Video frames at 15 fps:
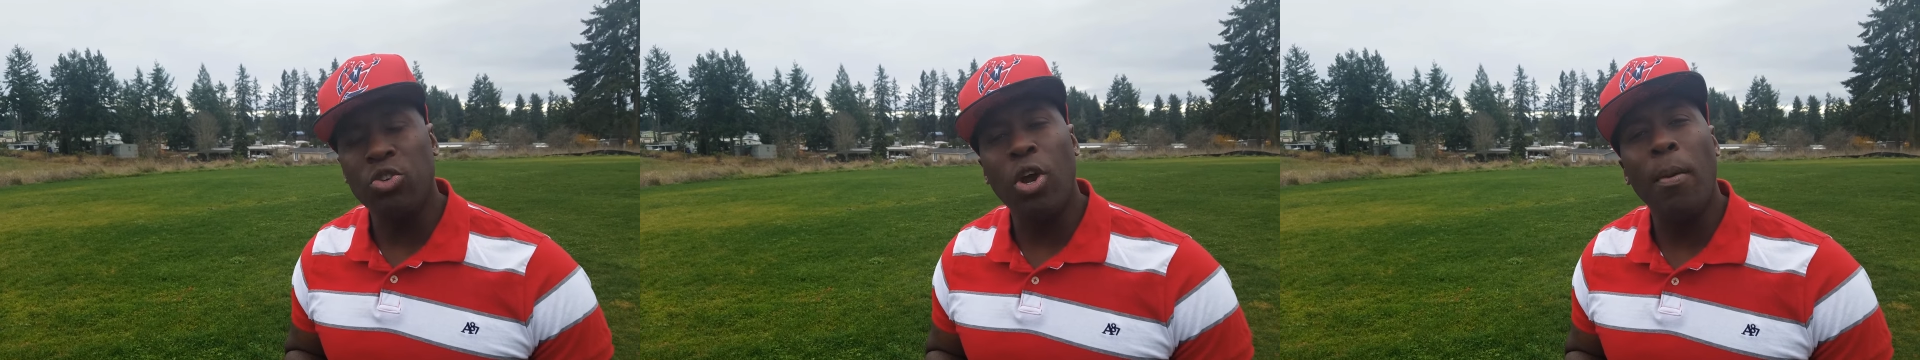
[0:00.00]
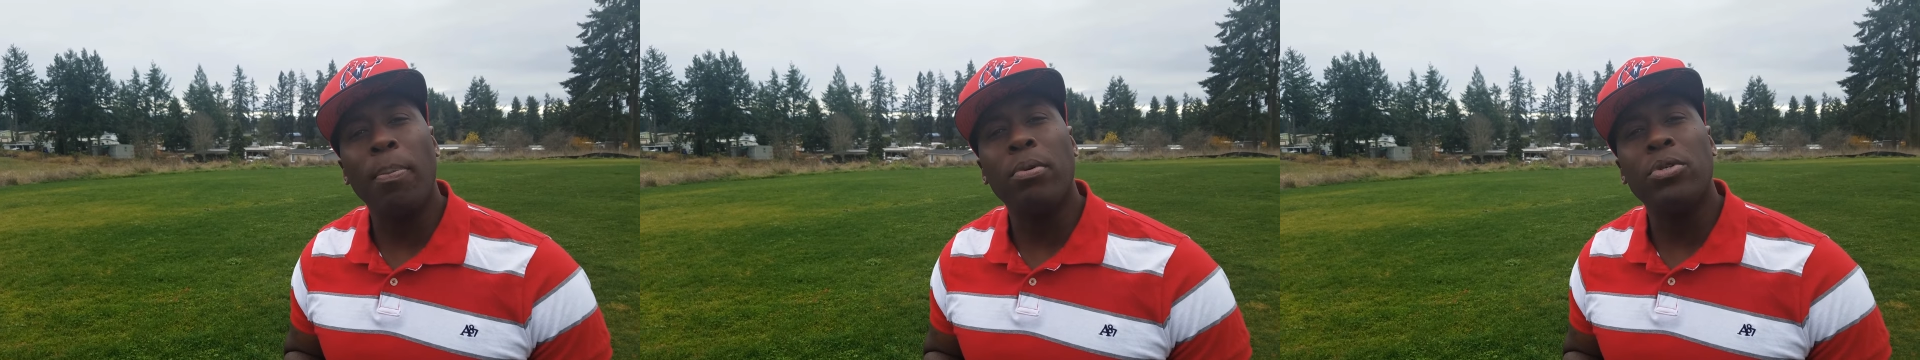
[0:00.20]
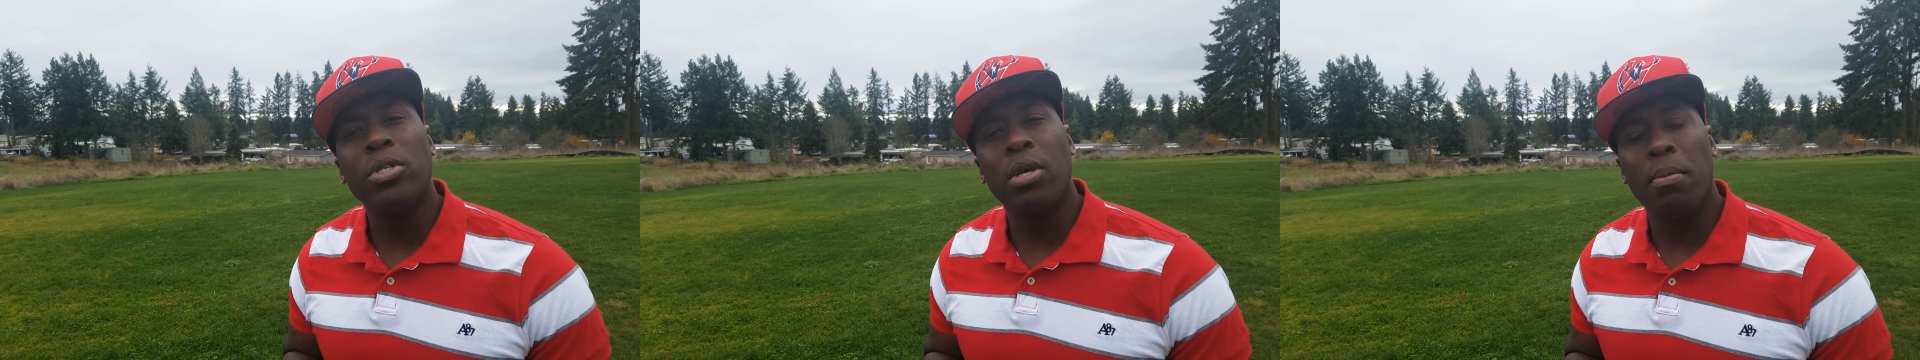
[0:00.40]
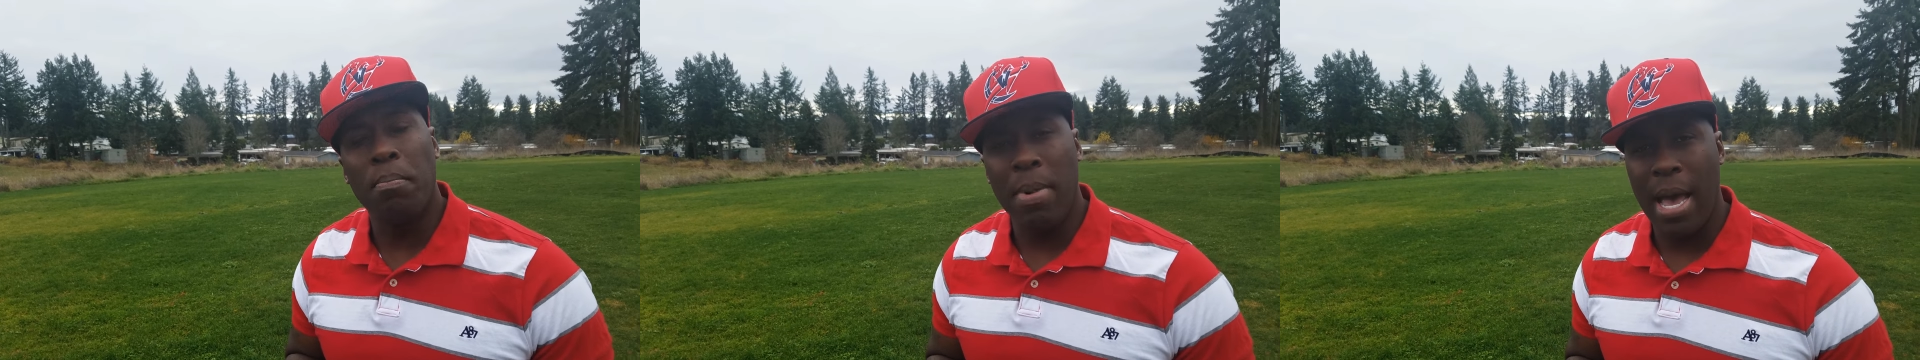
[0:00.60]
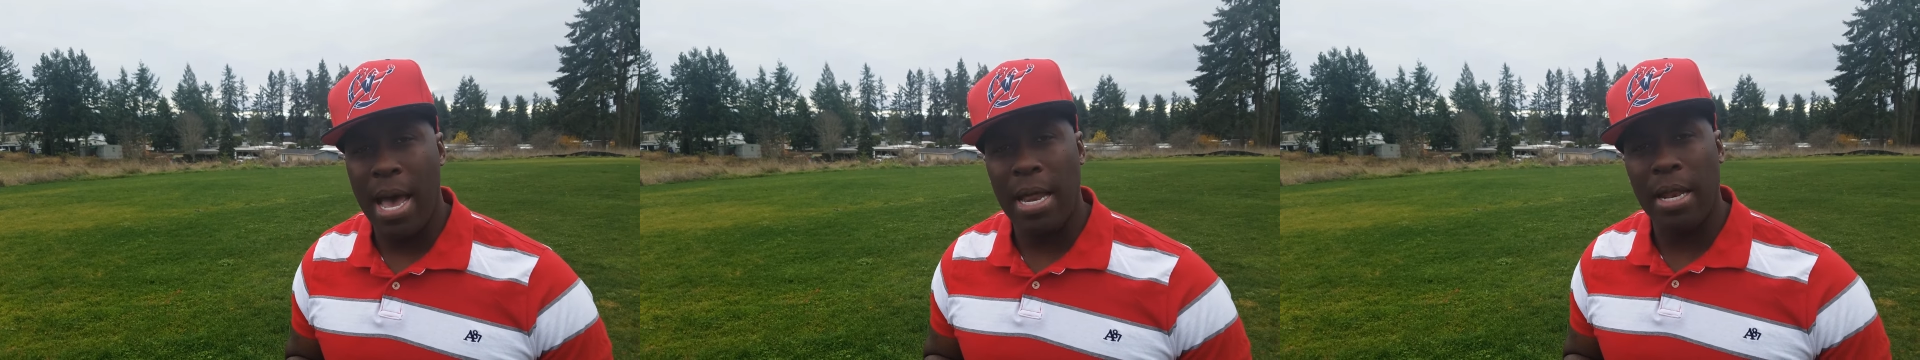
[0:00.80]
trample
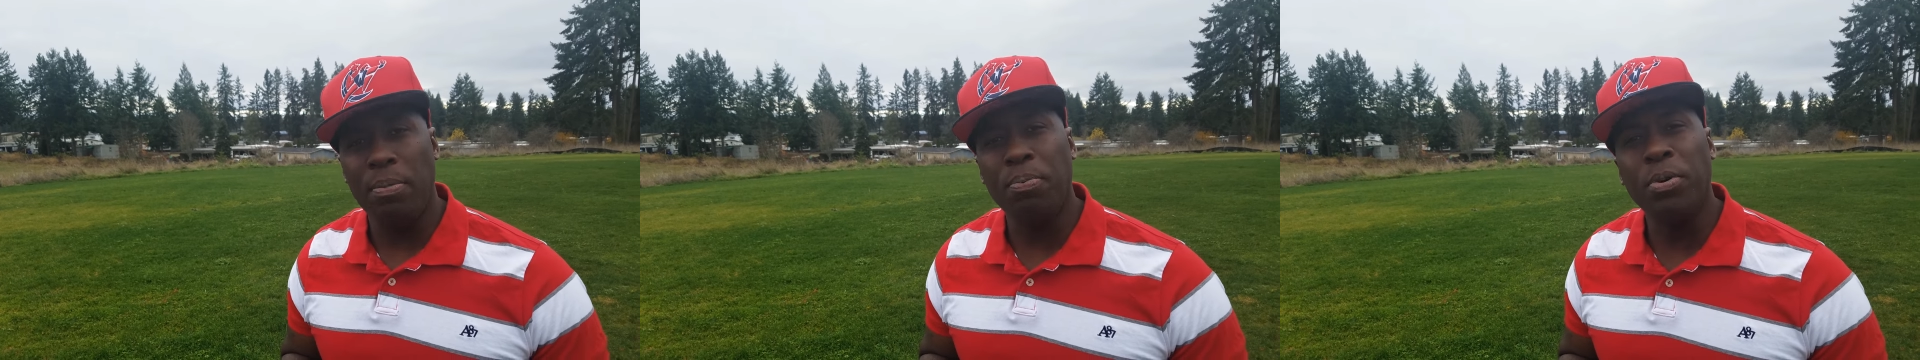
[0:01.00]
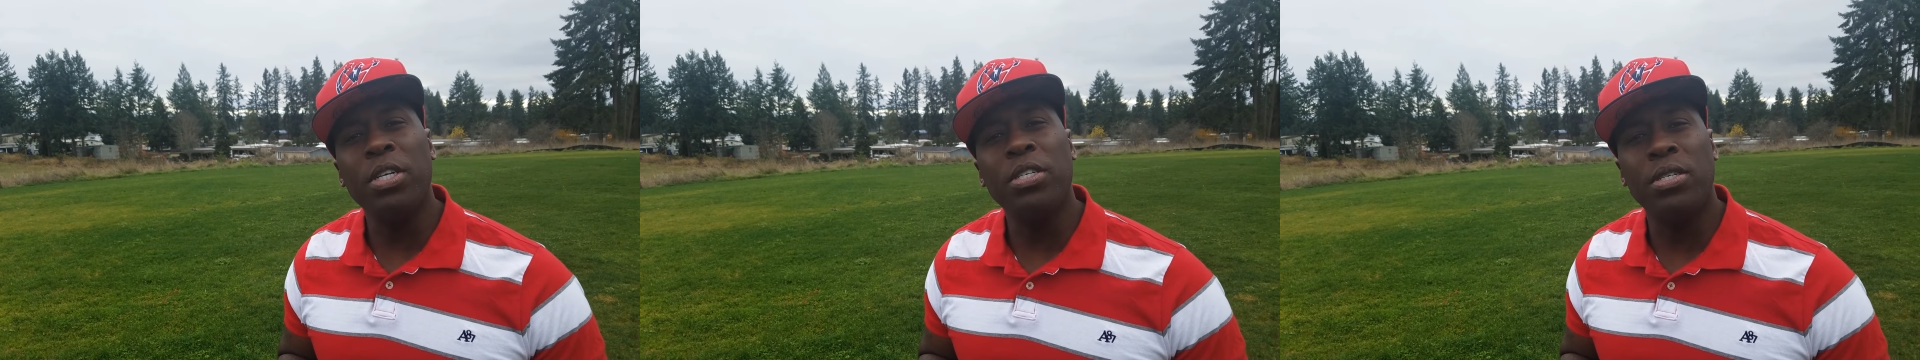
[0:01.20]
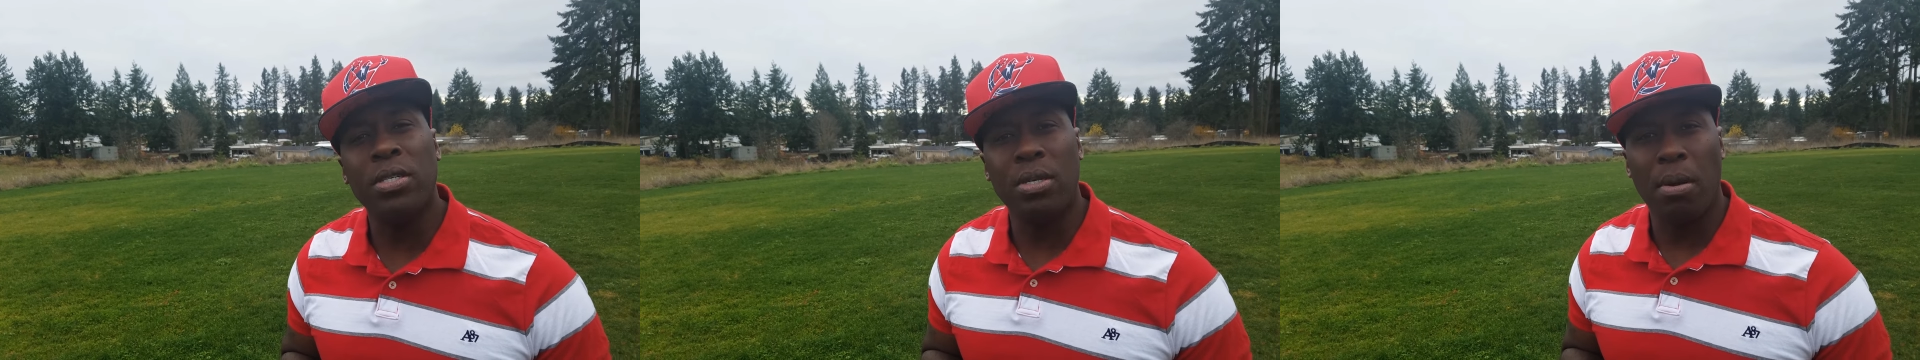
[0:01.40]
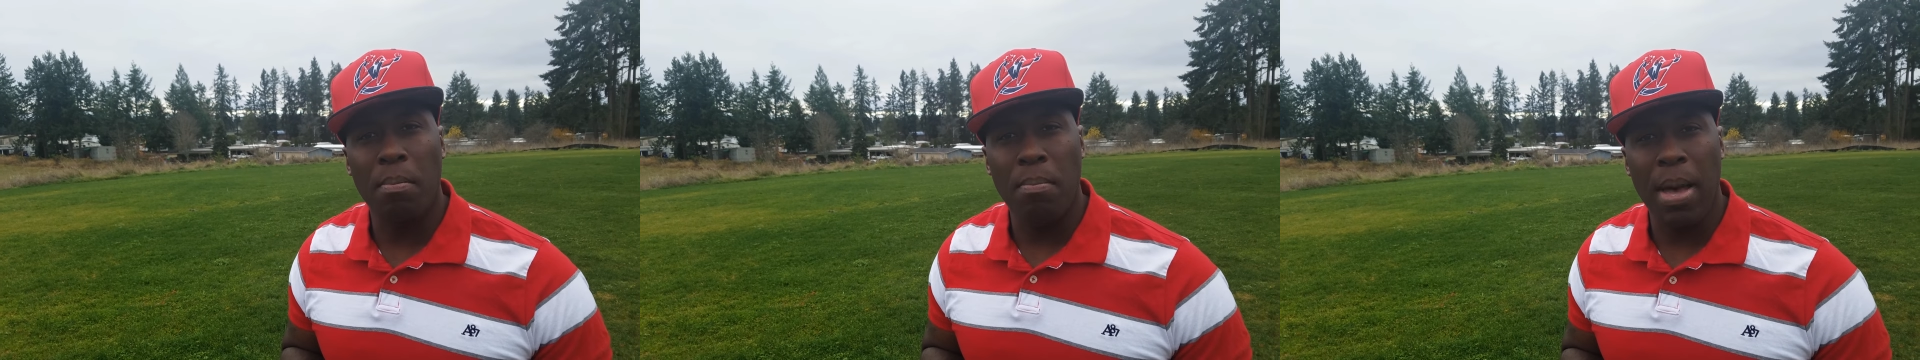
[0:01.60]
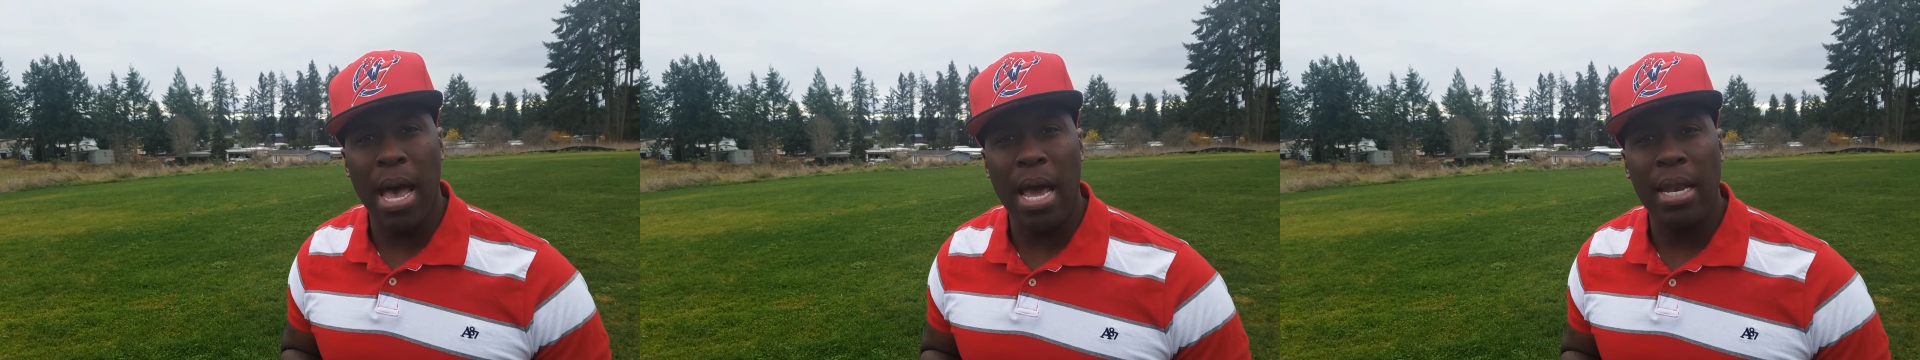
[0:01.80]
somebody, push
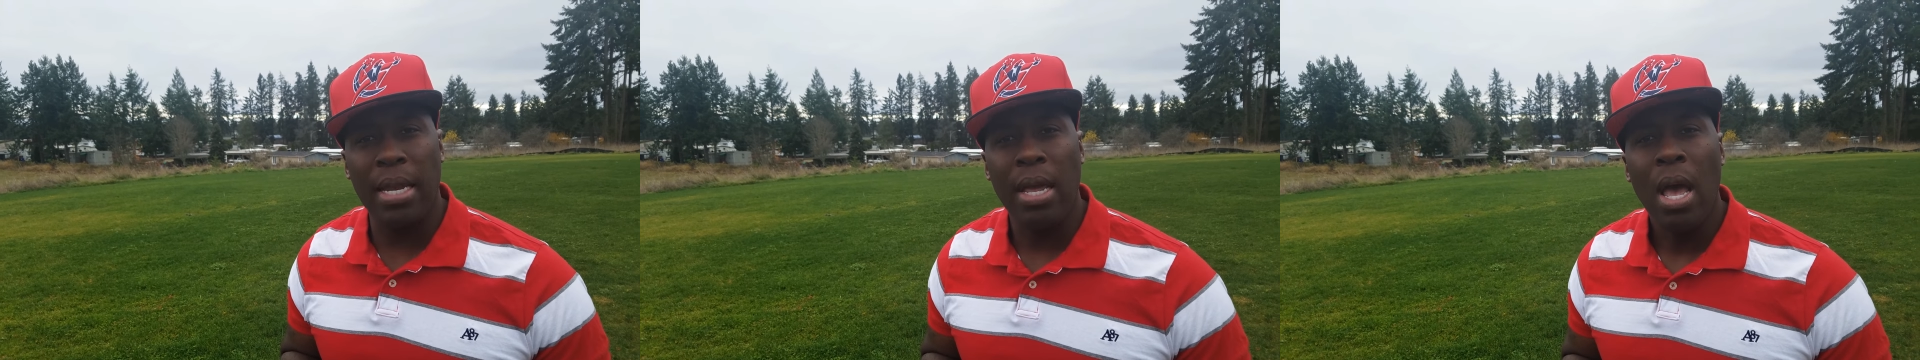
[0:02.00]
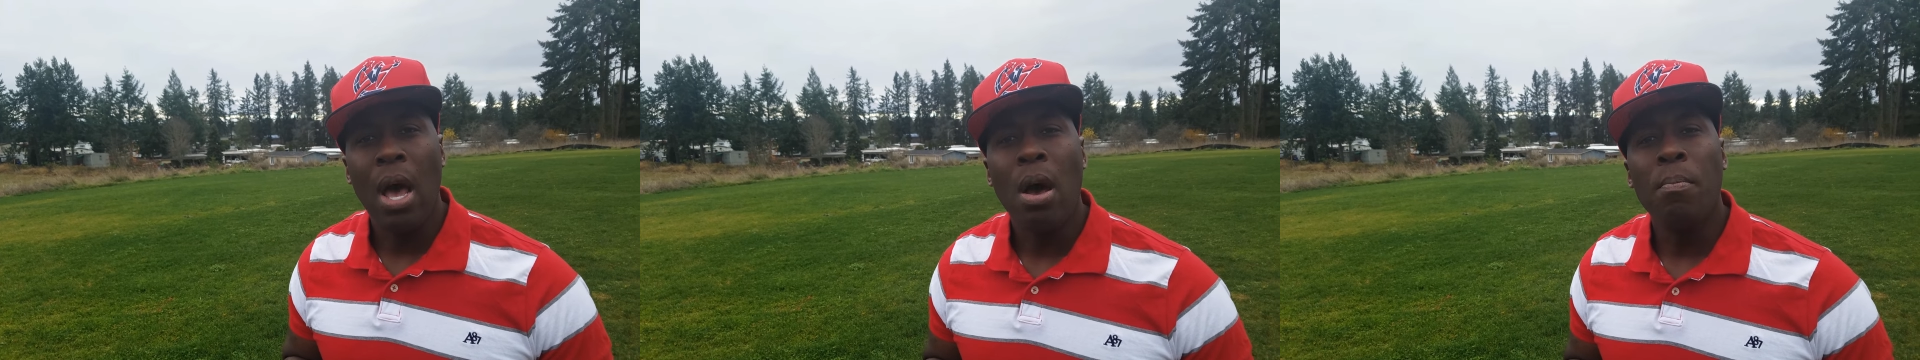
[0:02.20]
somebody,